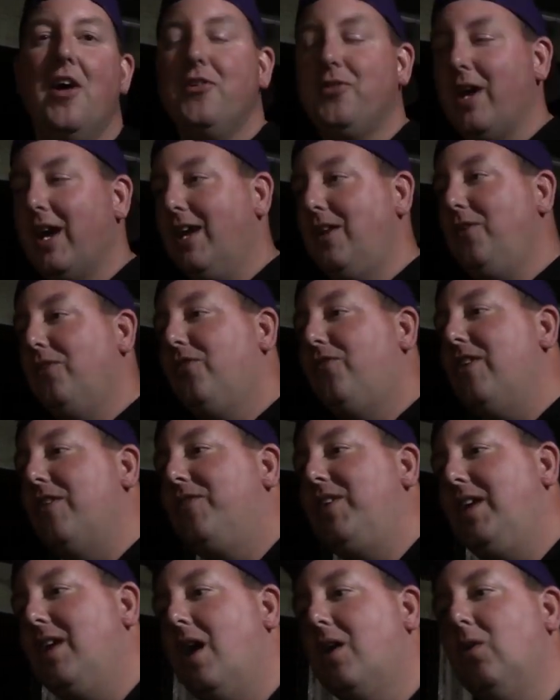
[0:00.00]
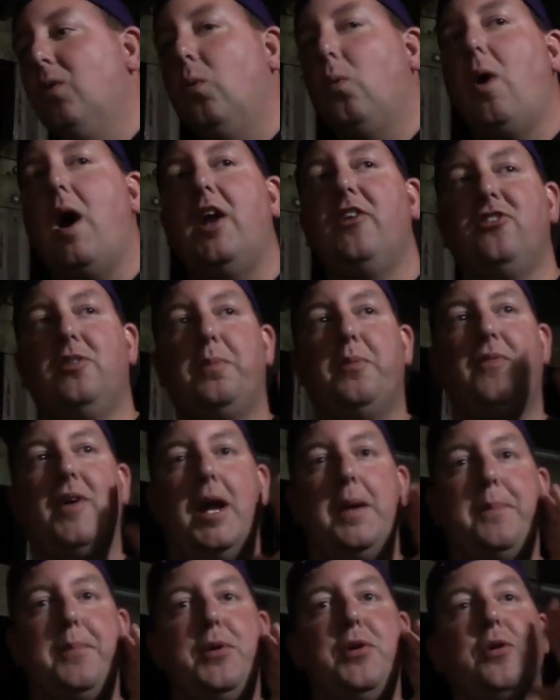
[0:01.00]
So I can use 1,500 watts to
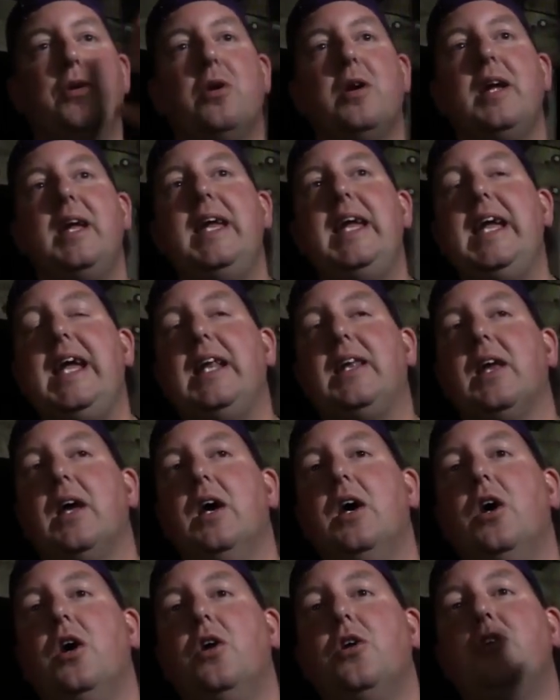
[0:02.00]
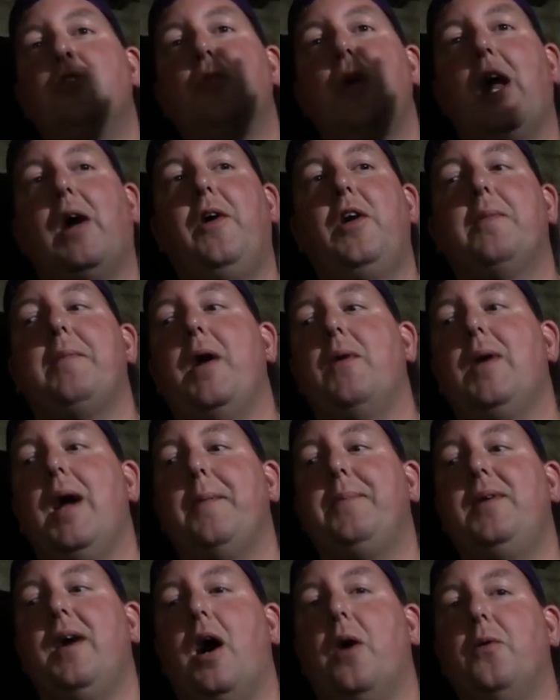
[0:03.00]
provide pure heat directly to my
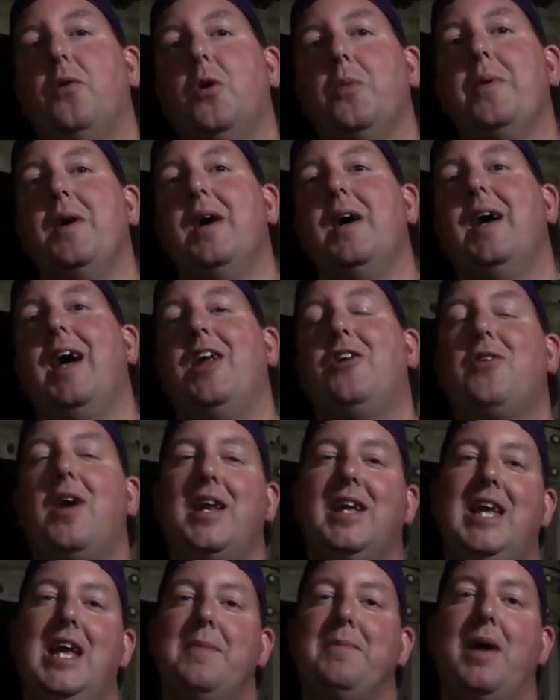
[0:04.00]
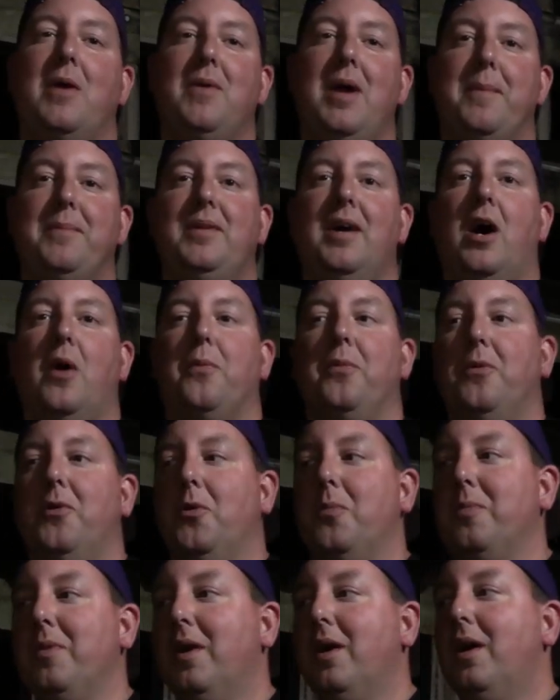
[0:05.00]
reptile room and try to keep my reptile
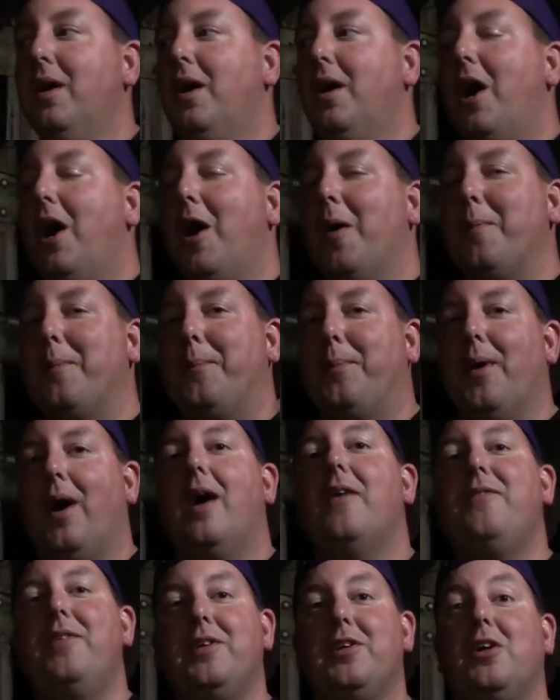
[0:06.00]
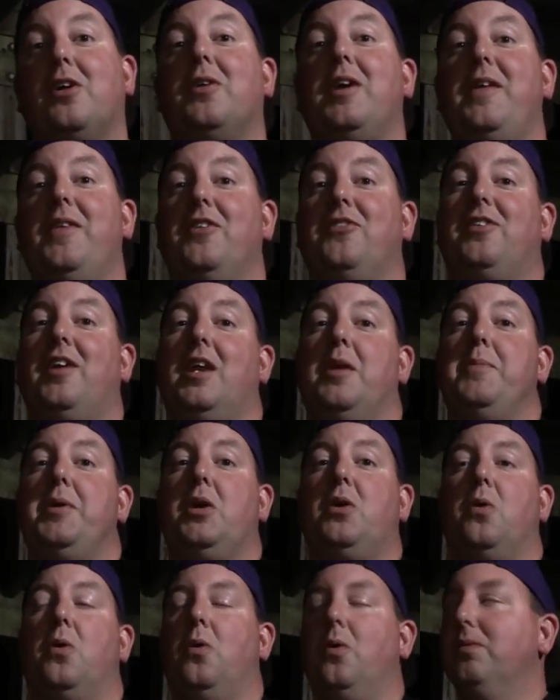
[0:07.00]
room above a degree that's going to
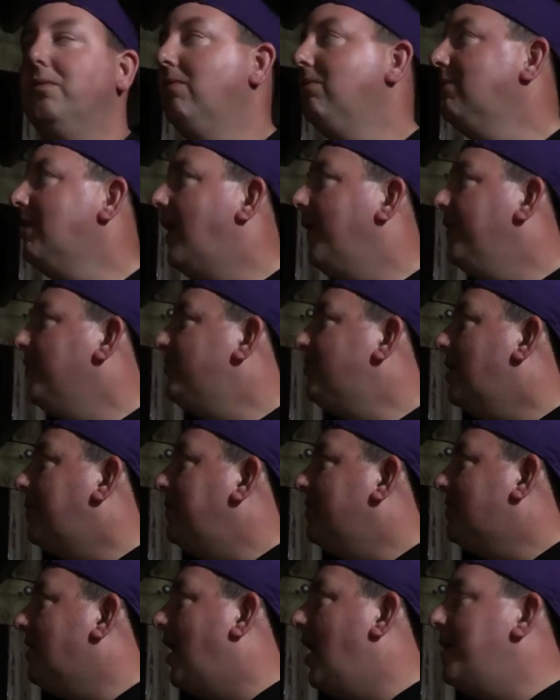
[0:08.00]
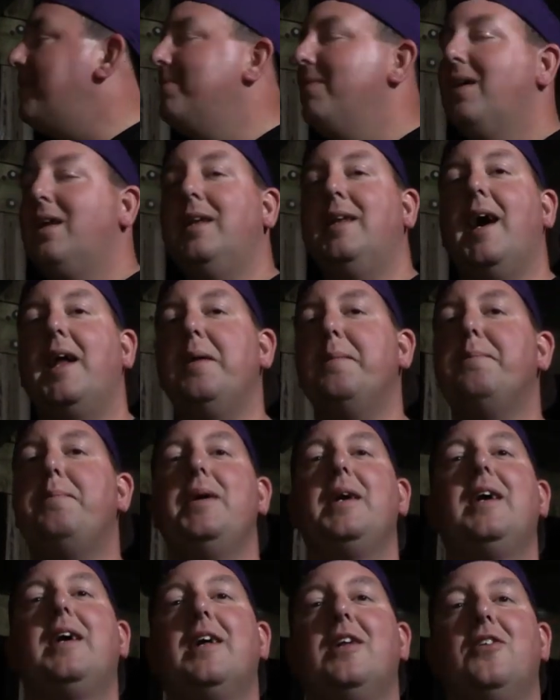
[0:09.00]
be cold. Now in the summertime, not a
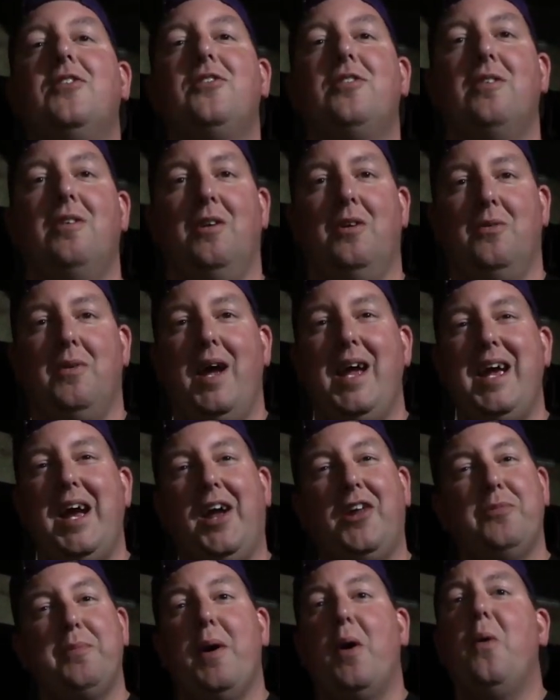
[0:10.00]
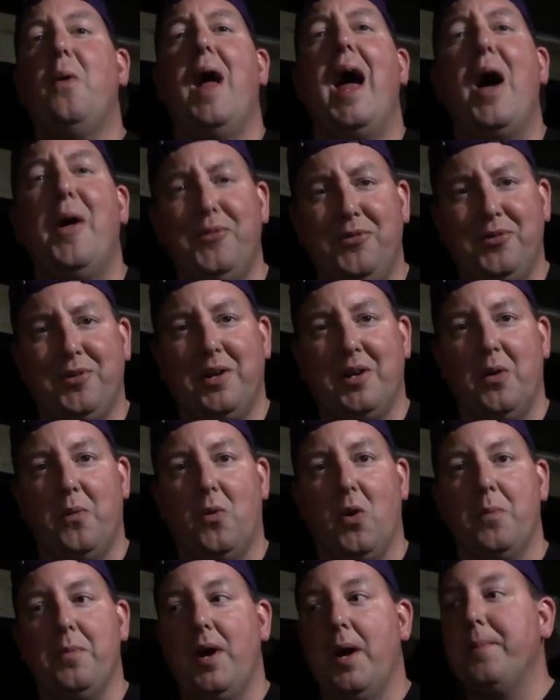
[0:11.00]
big concern, right? Because my whole house is going to
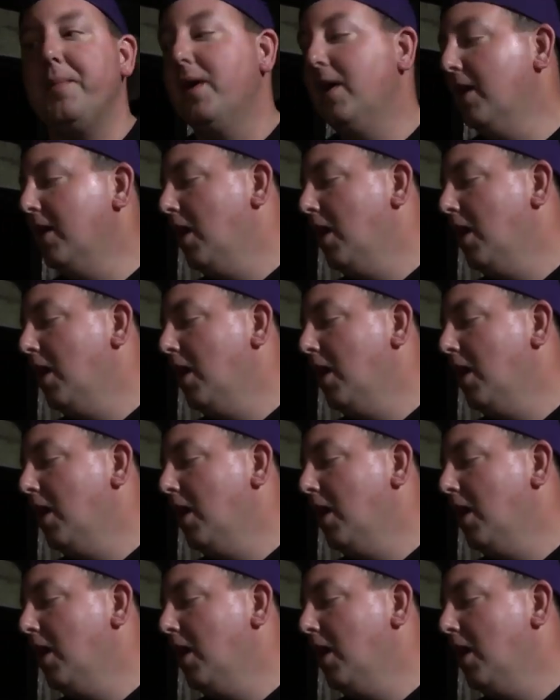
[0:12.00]
warm up.